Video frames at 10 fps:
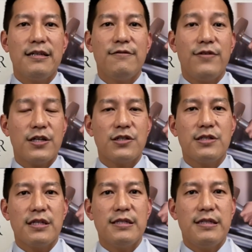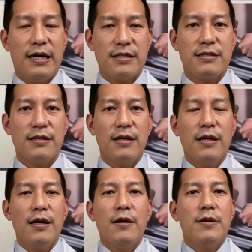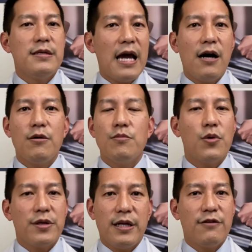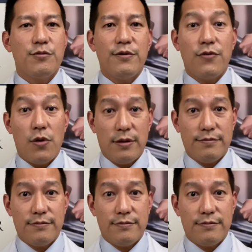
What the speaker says: infections and deaths now more than ever before.